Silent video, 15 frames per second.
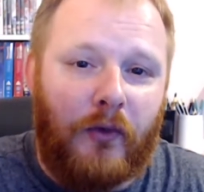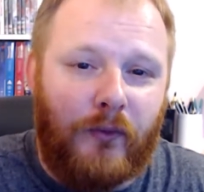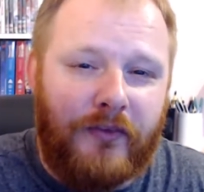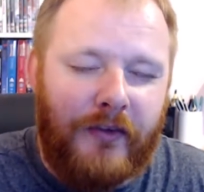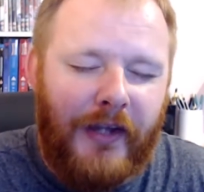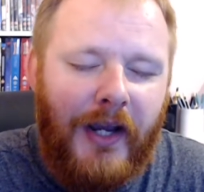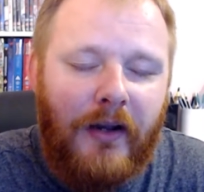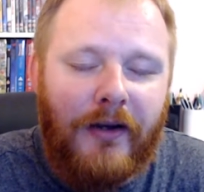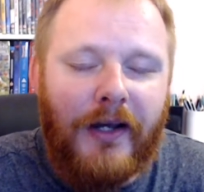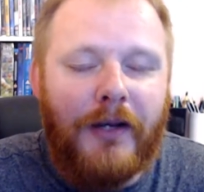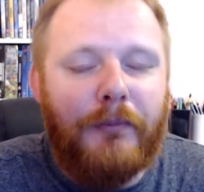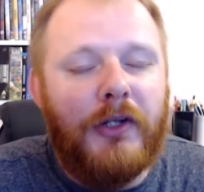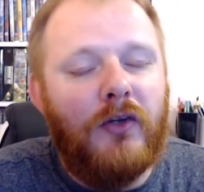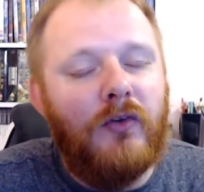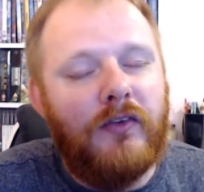And today I'm going to
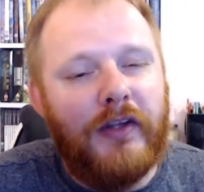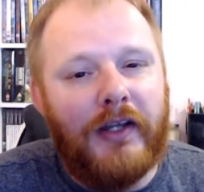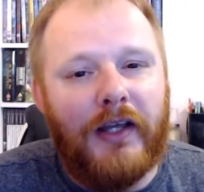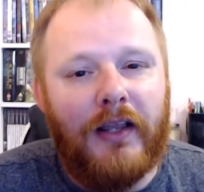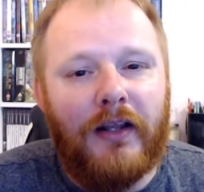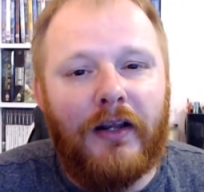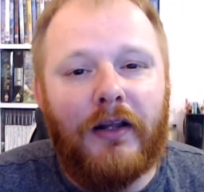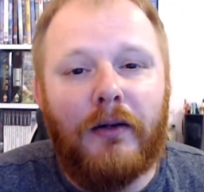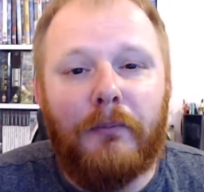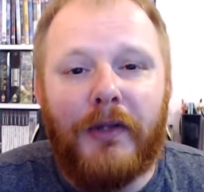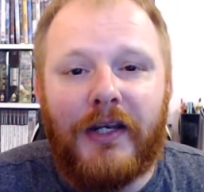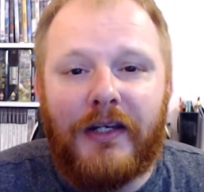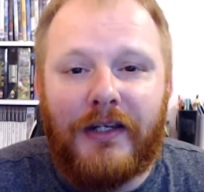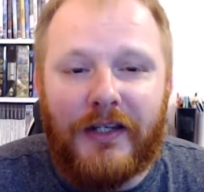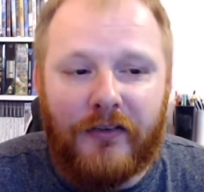be doing something a little
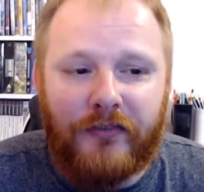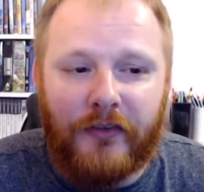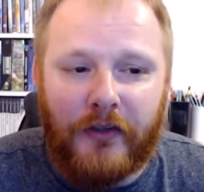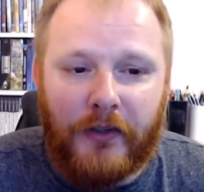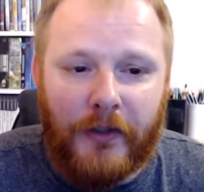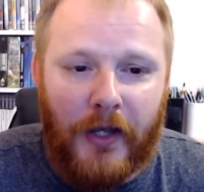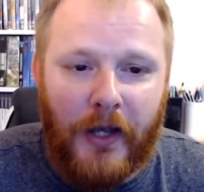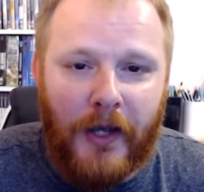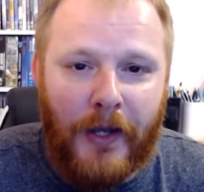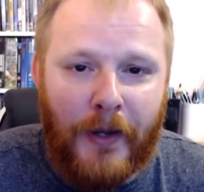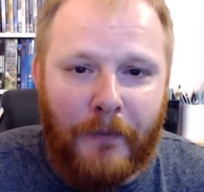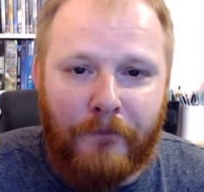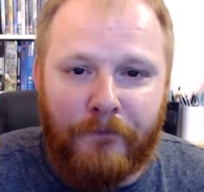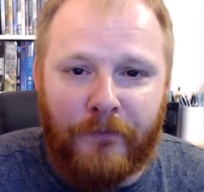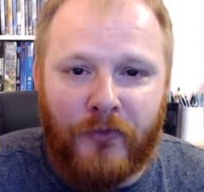bit different
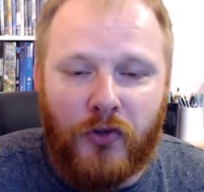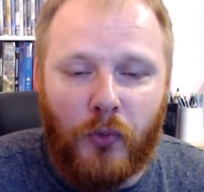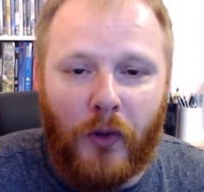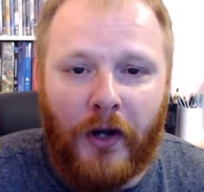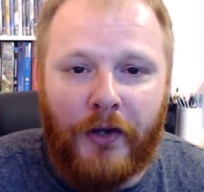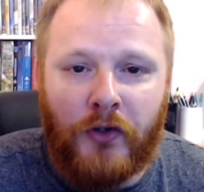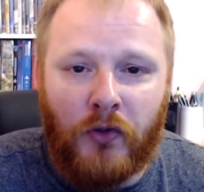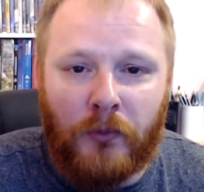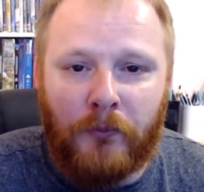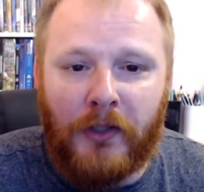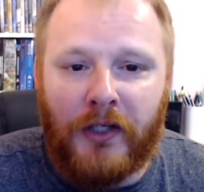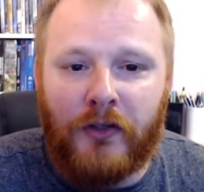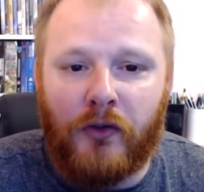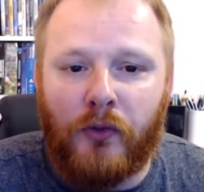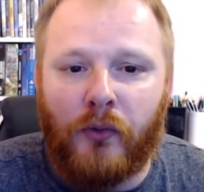to what I
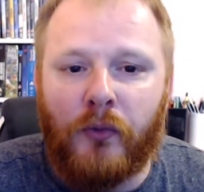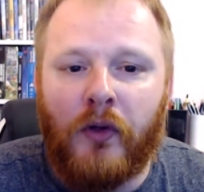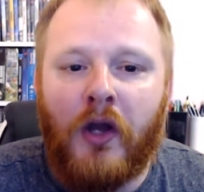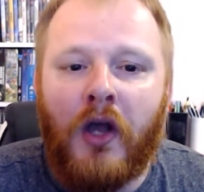normally do.